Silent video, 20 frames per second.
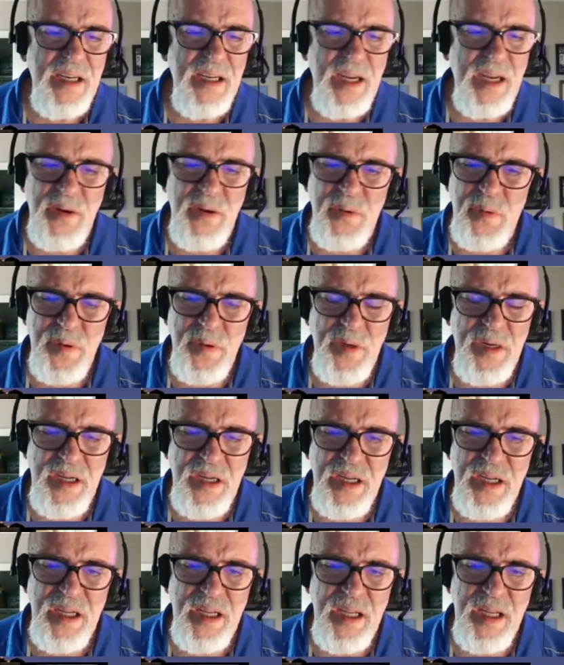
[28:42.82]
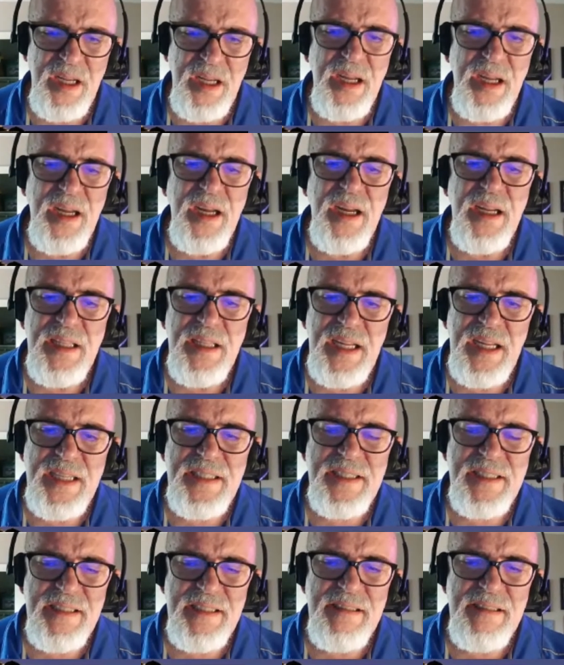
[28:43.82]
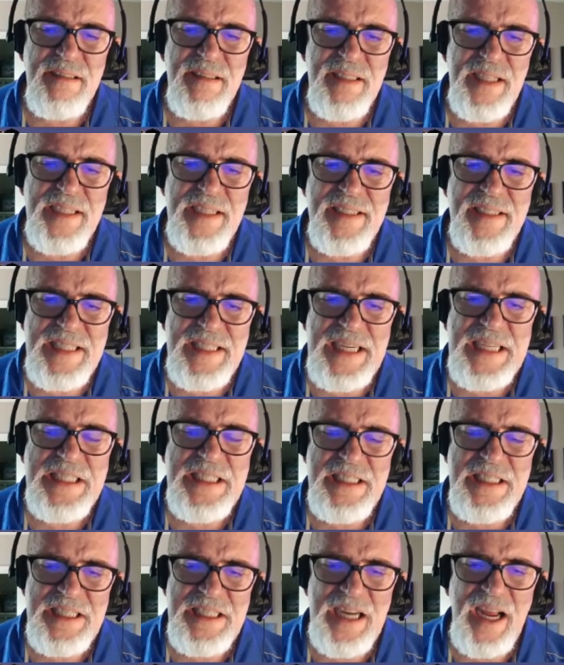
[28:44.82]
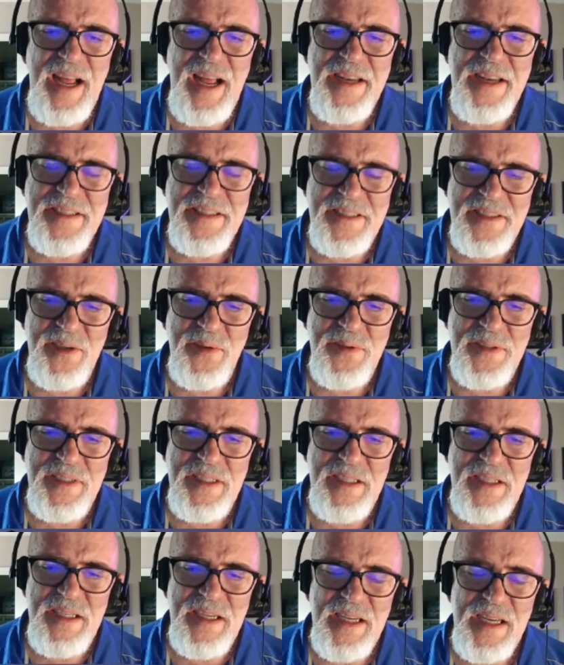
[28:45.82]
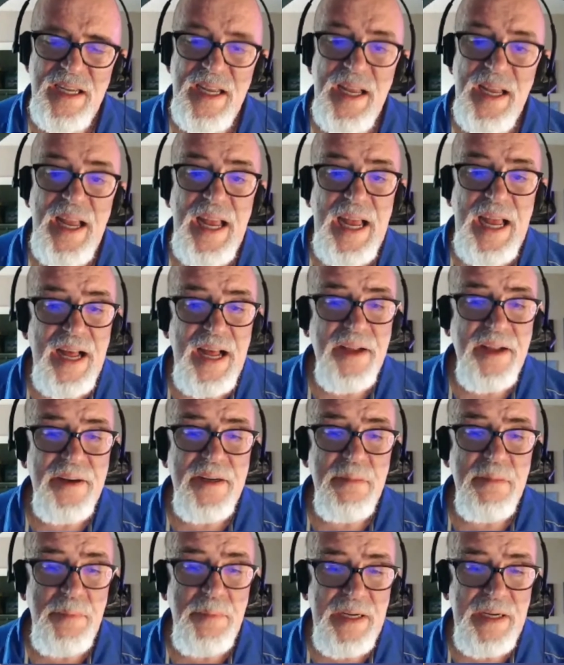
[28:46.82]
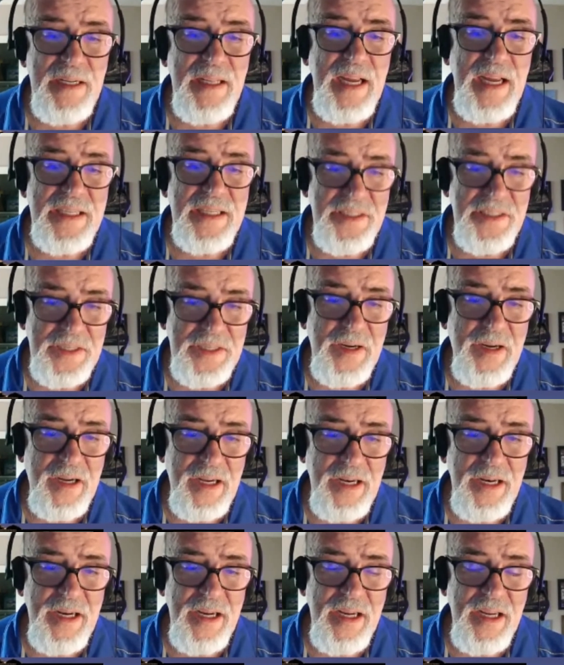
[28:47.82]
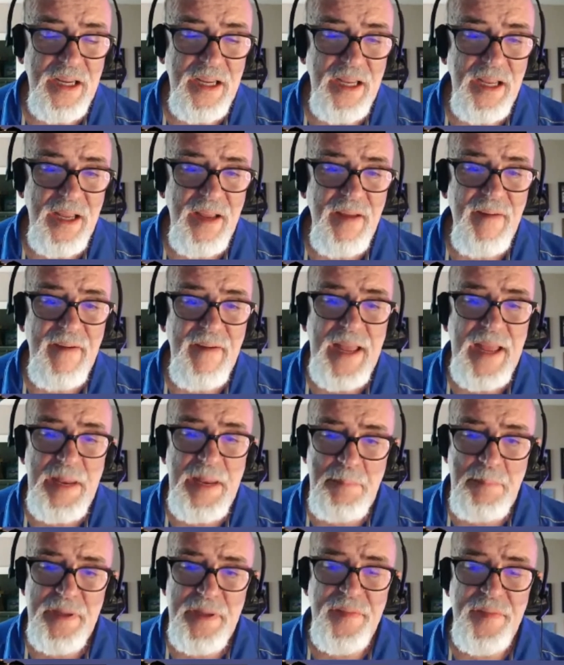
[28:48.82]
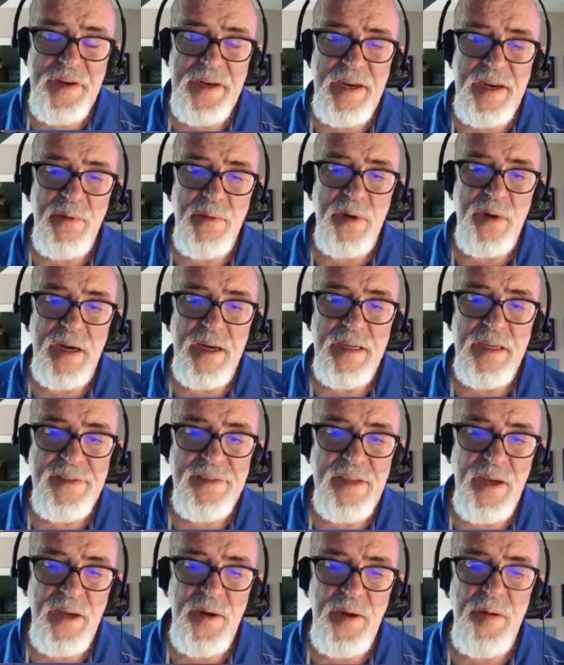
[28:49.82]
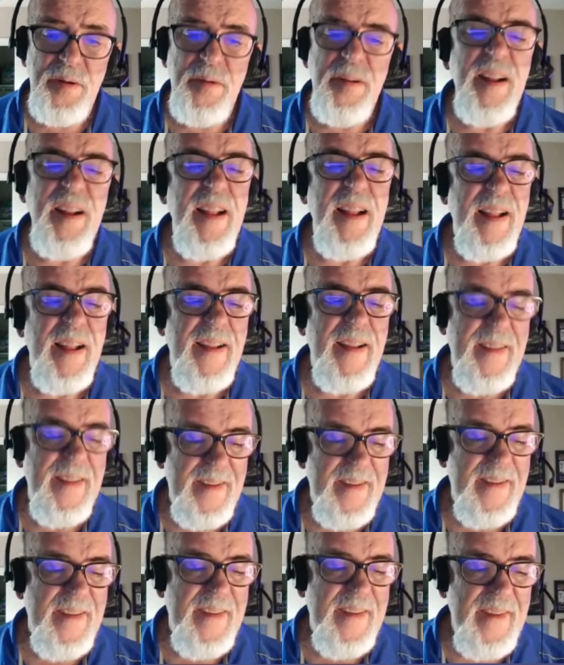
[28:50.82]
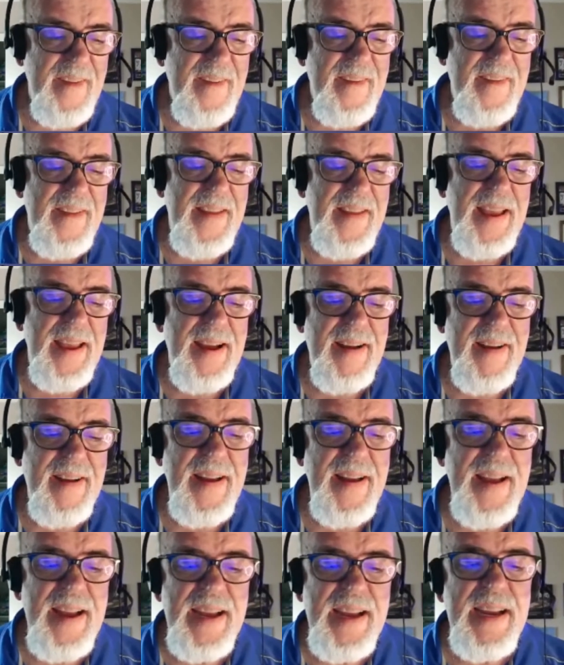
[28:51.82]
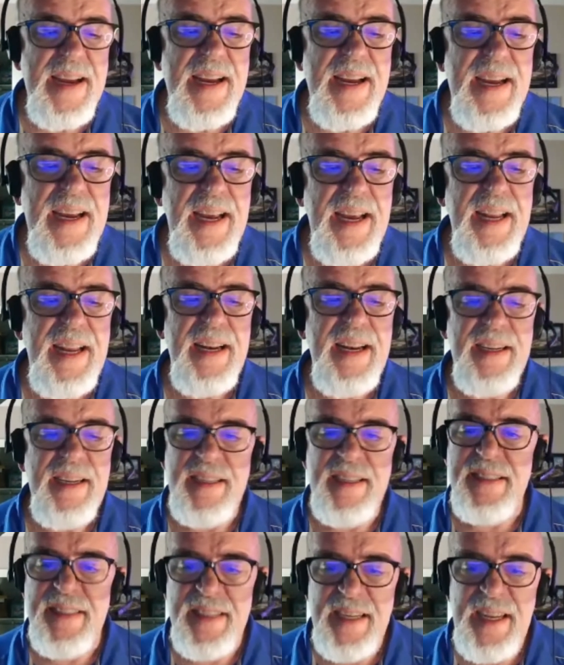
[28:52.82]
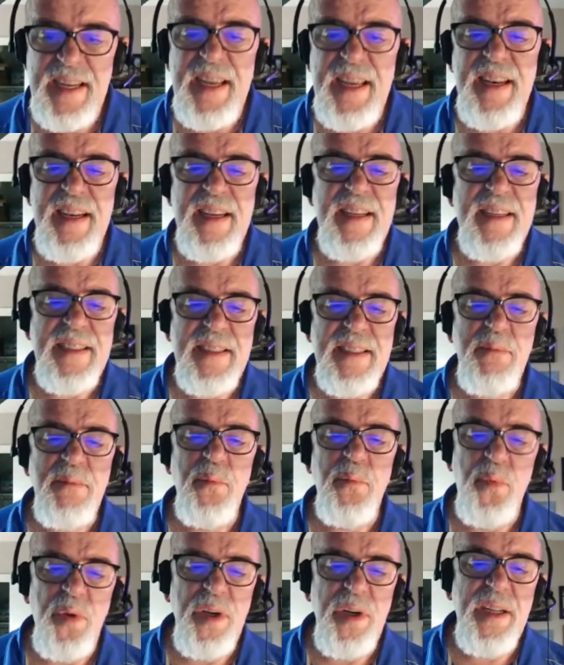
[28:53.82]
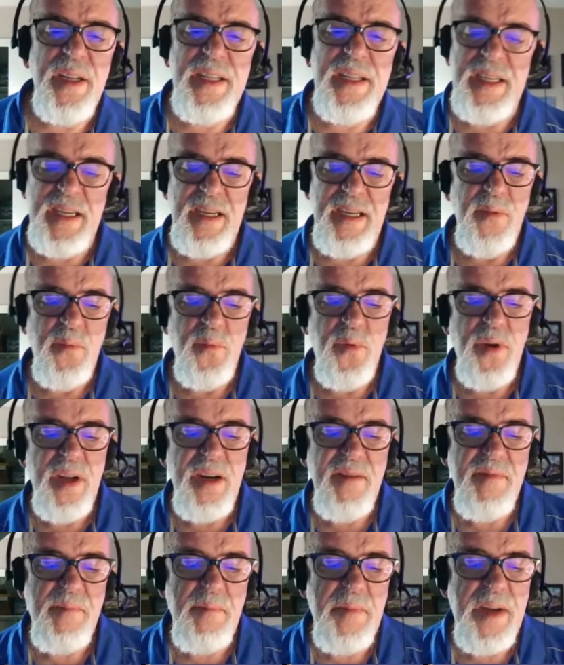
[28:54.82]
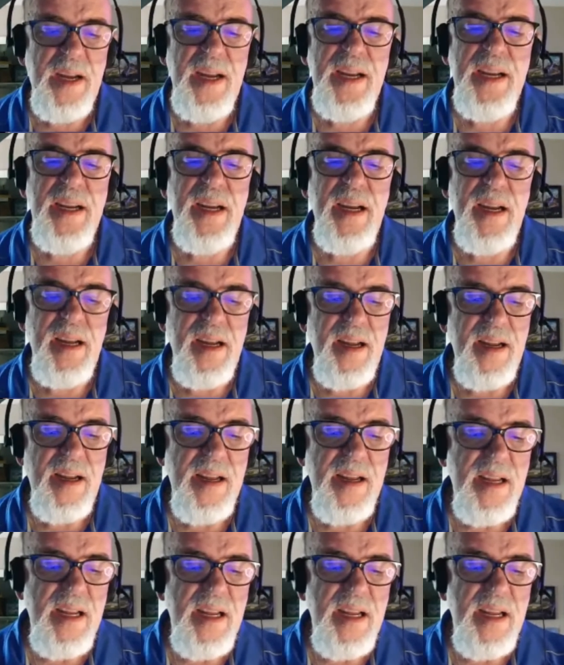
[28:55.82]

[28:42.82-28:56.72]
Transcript: No. Let's teach John and Susie how to be like Sean and build the network. So, yeah, it is really one of my